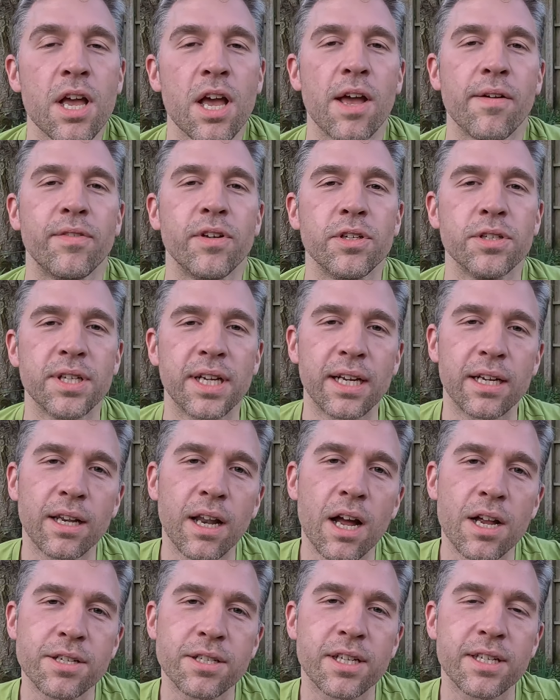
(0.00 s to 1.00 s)
of using
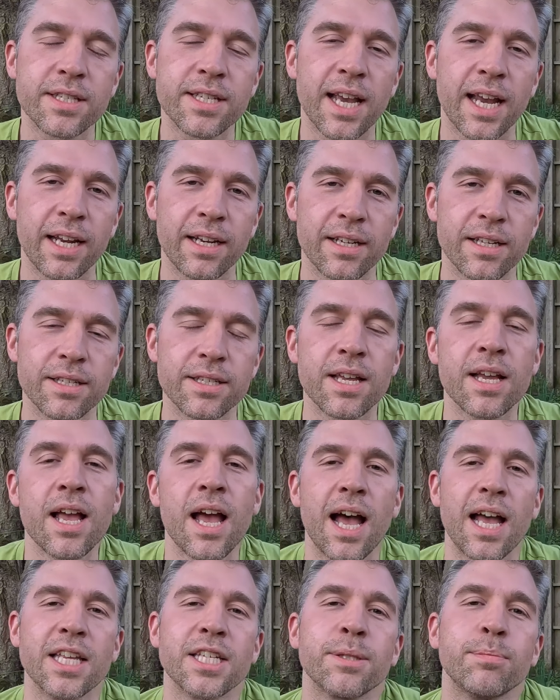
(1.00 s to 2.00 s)
large containers as